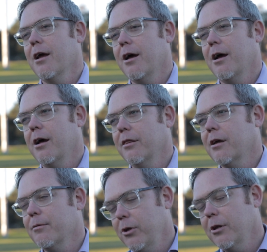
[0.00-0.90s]

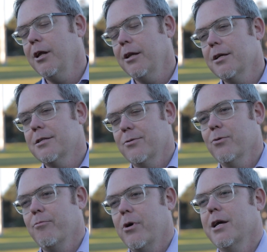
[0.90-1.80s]
The community needs
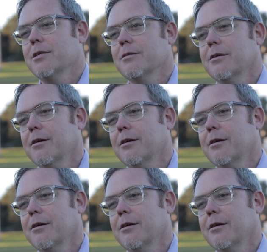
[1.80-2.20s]
to embrace